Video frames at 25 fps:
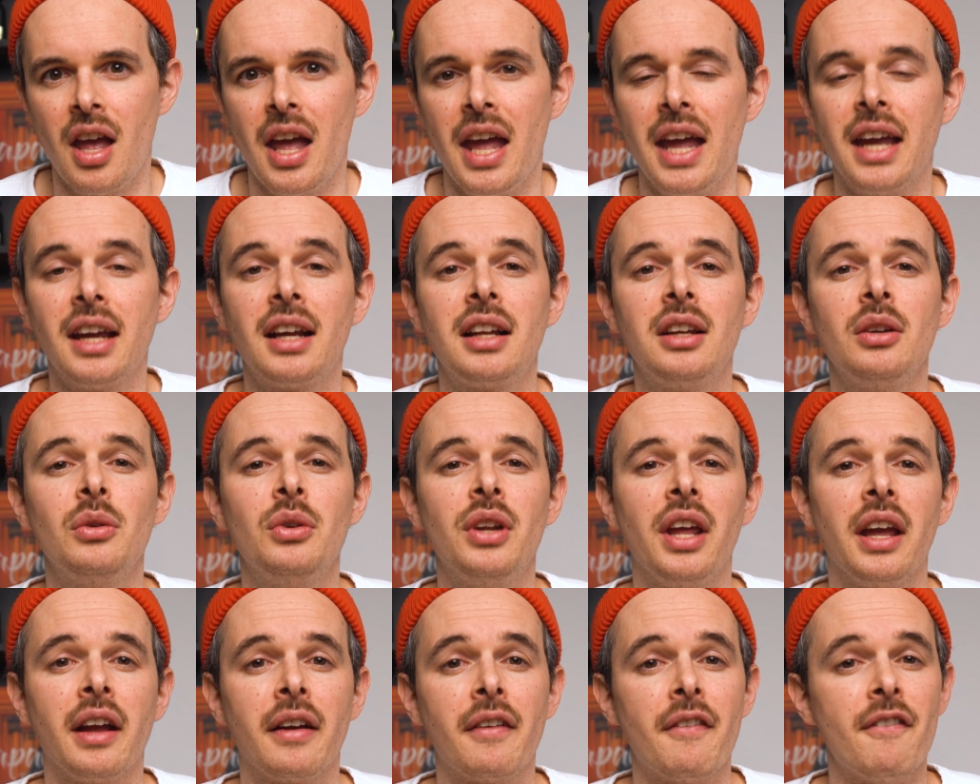
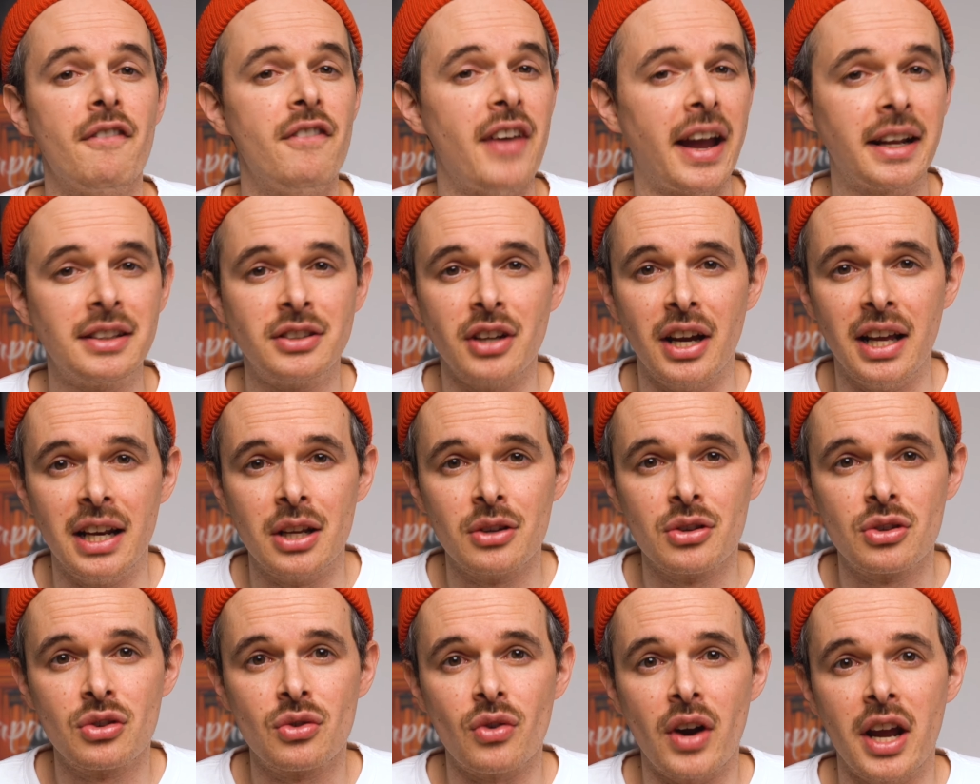including vector
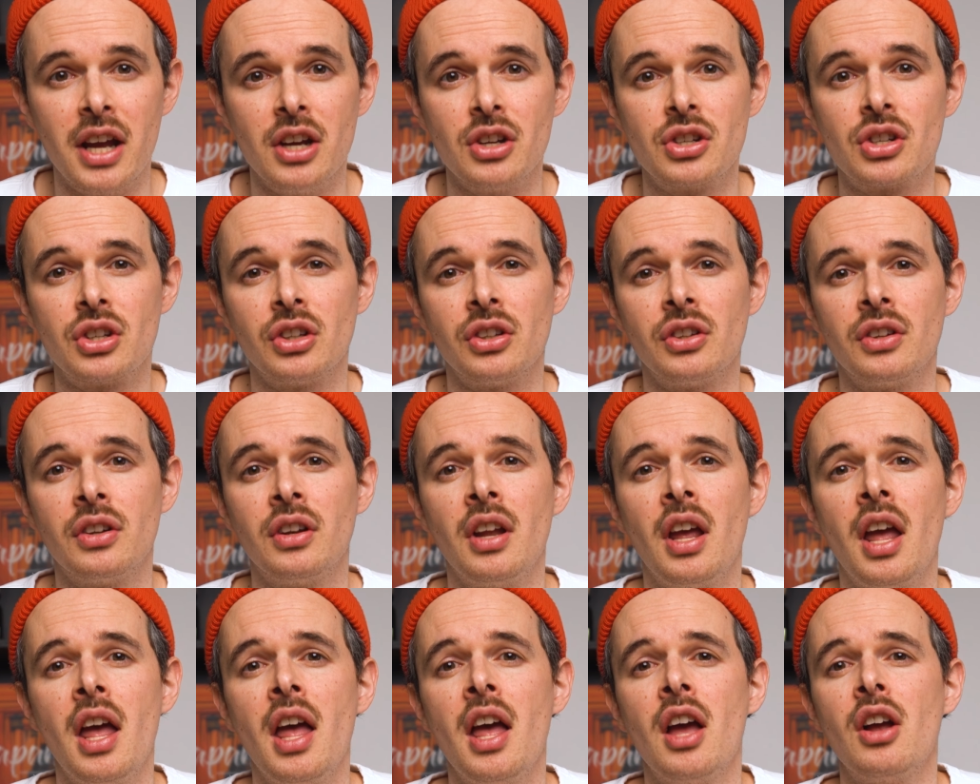illustration,
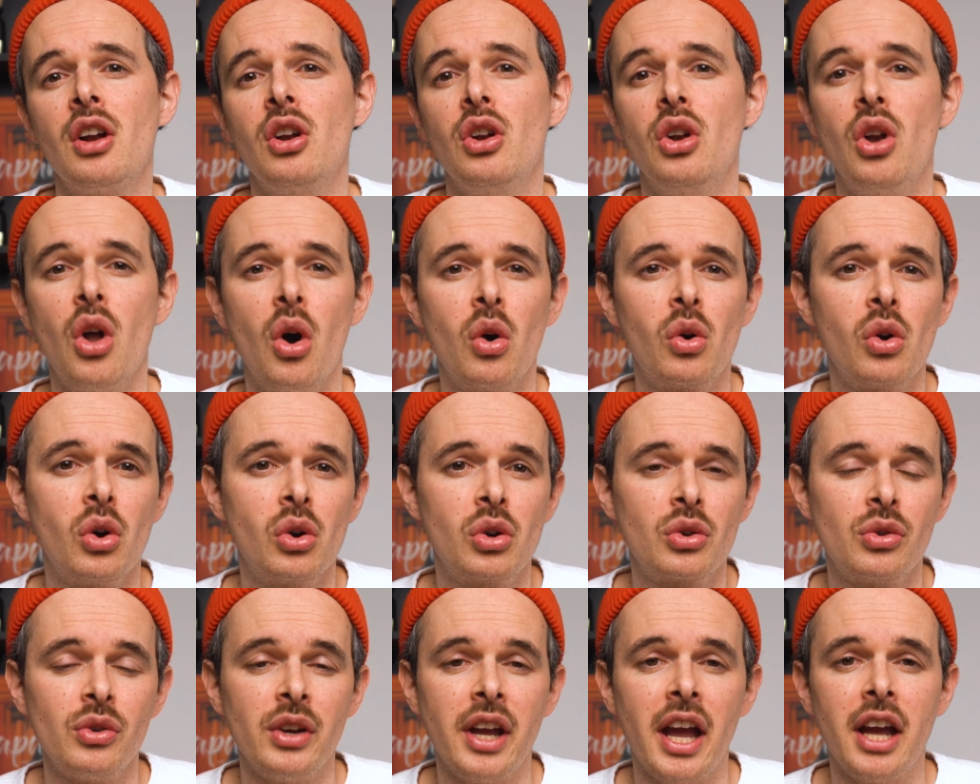logo
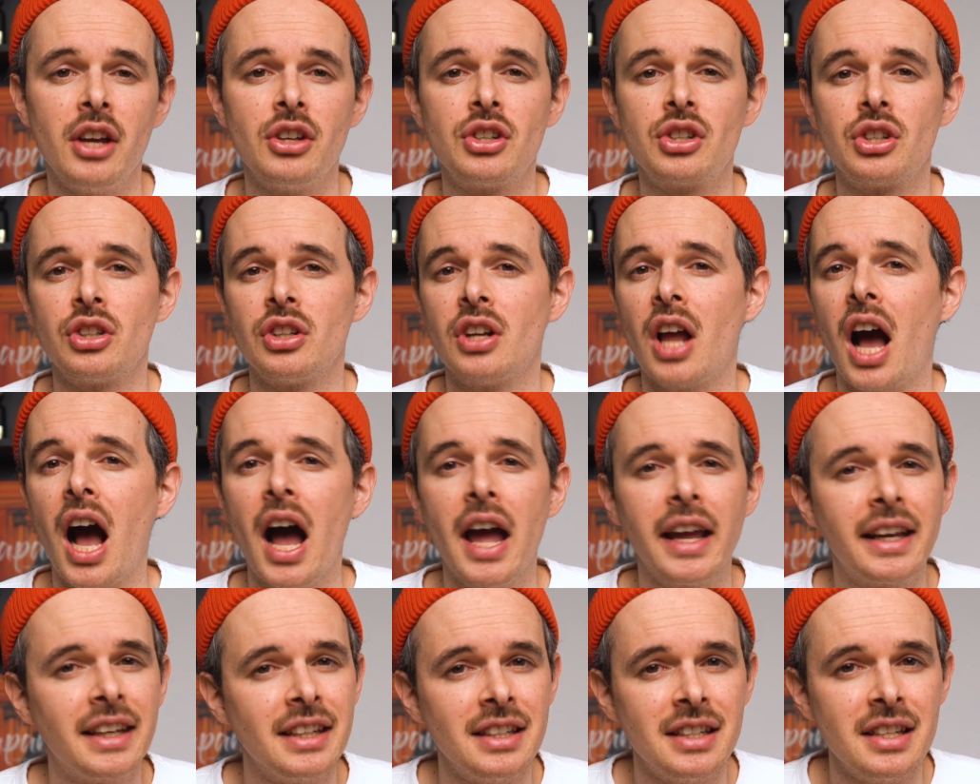creation,
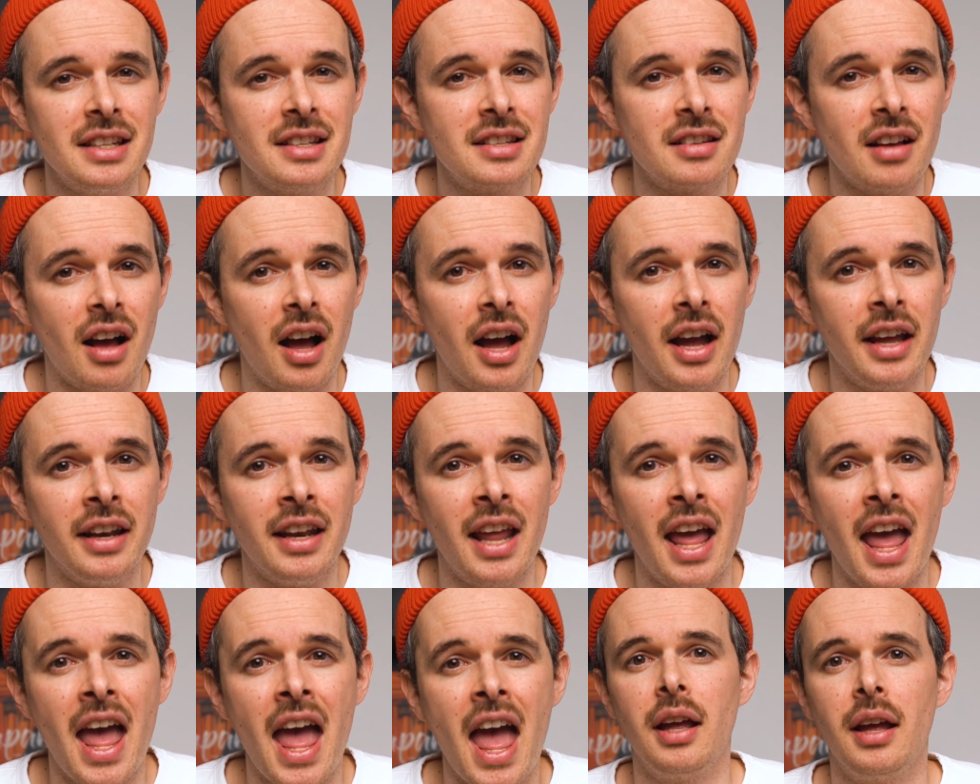icon design,
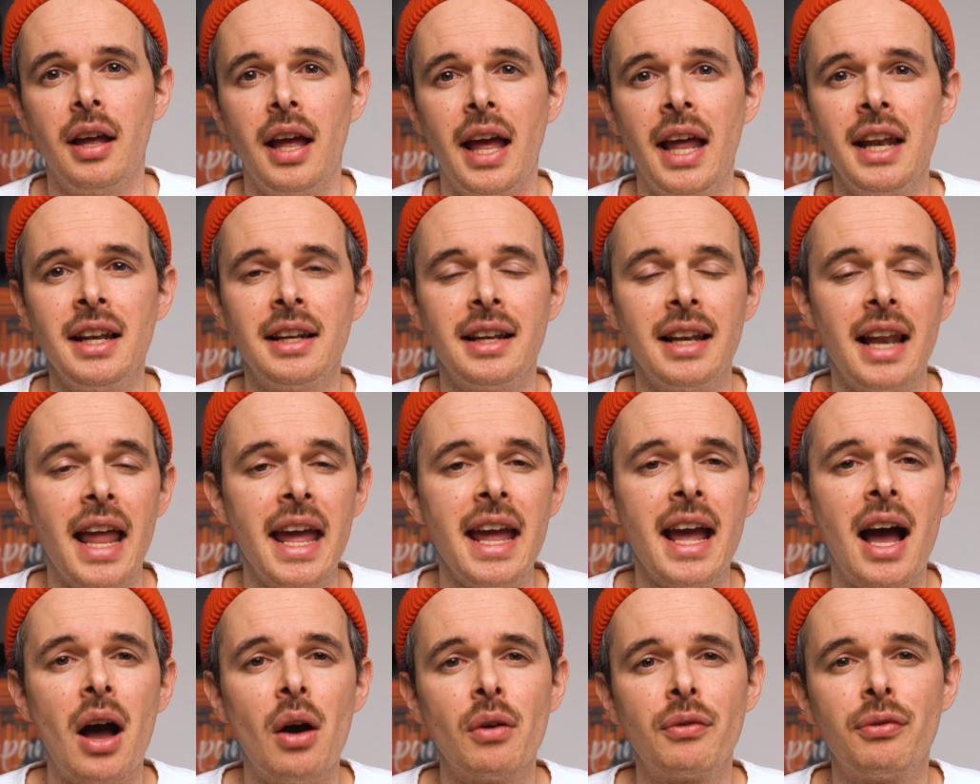and
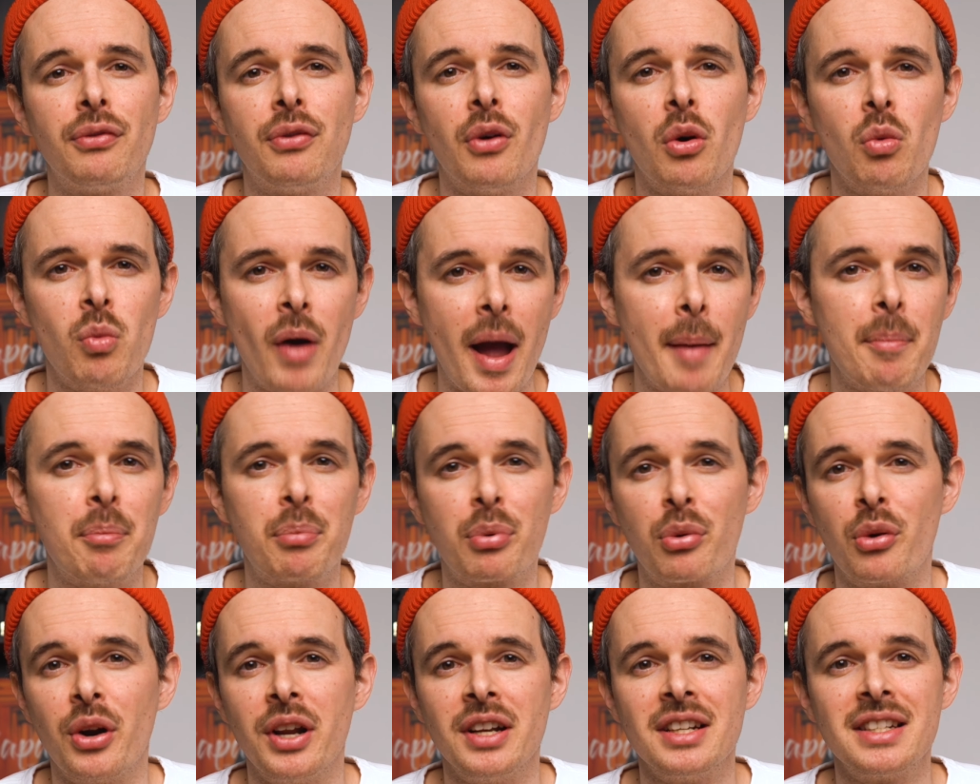layout for web
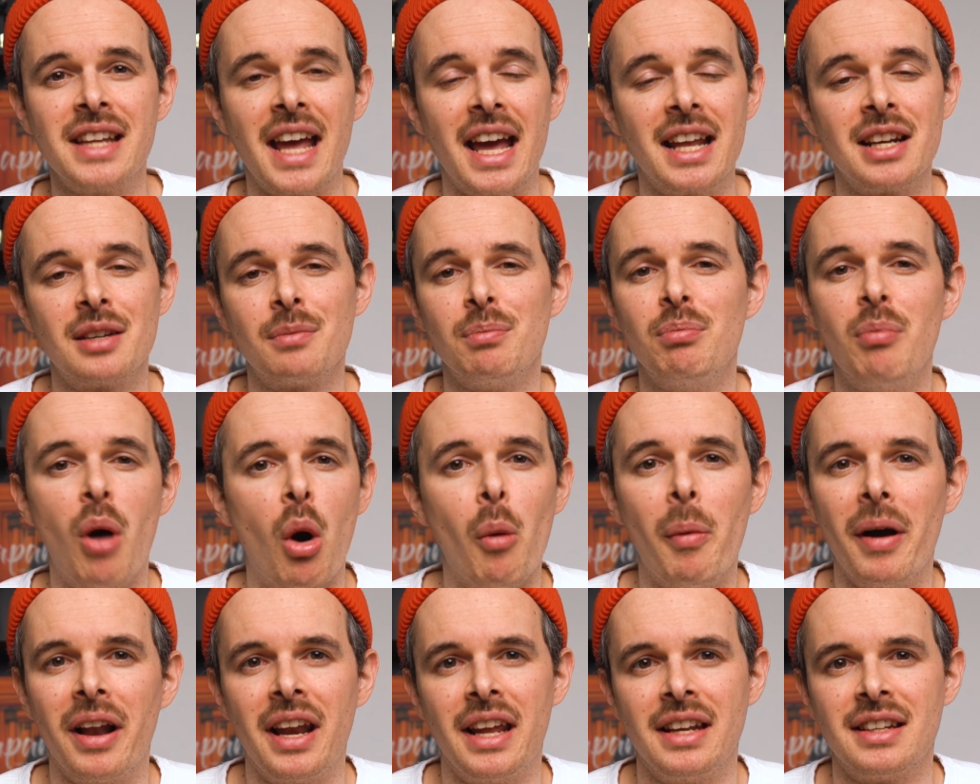print and
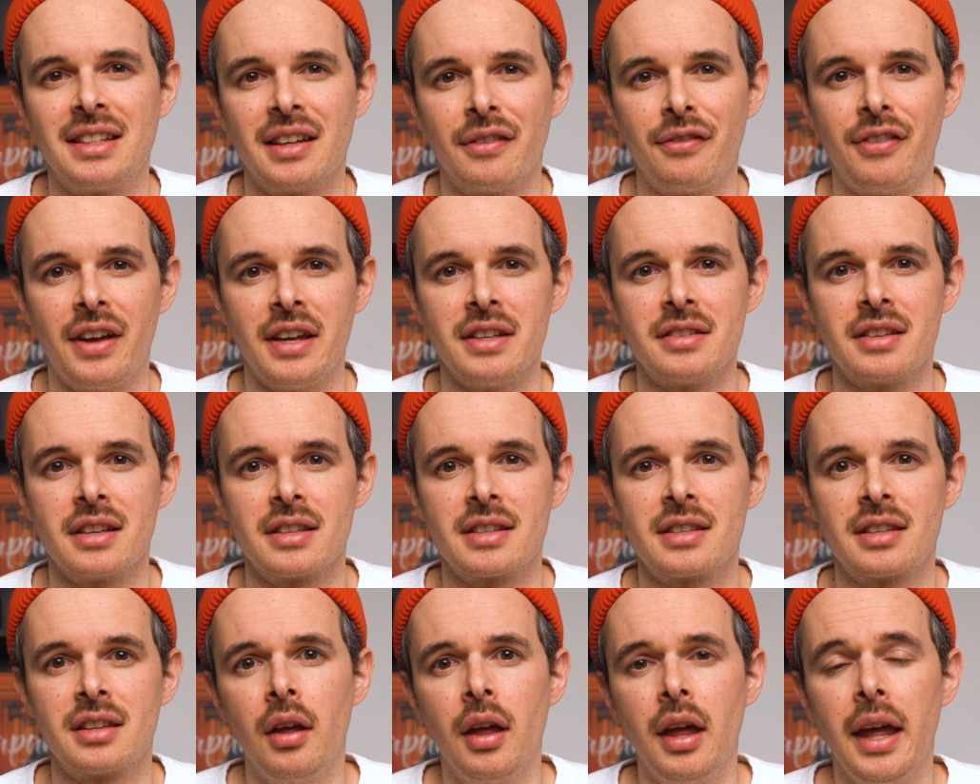mobile
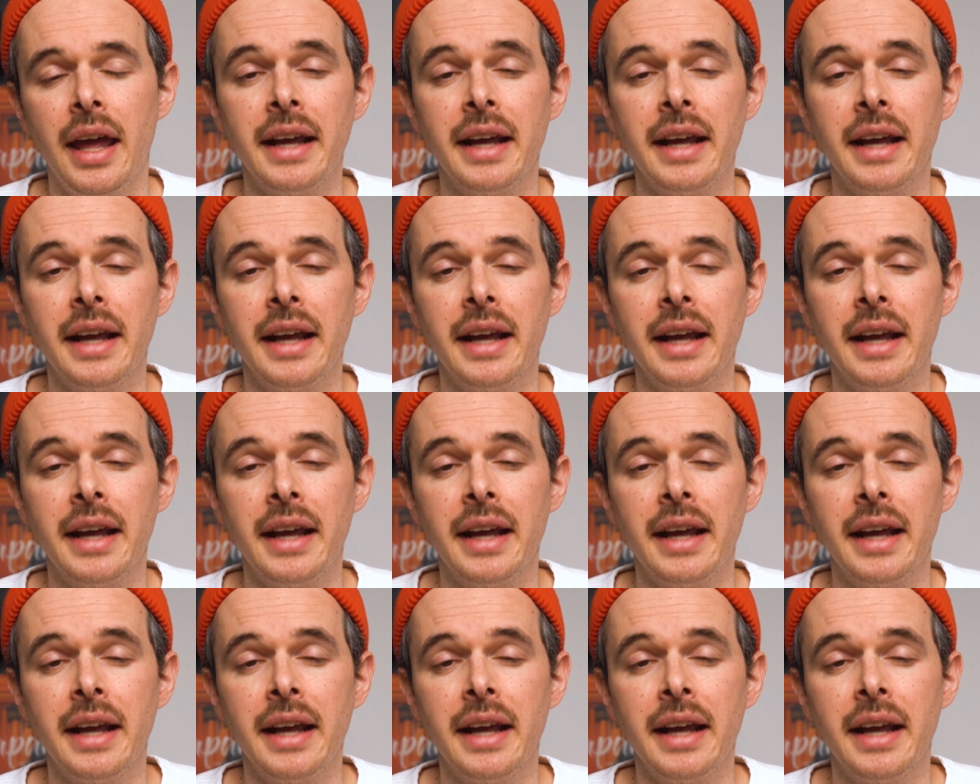interfaces.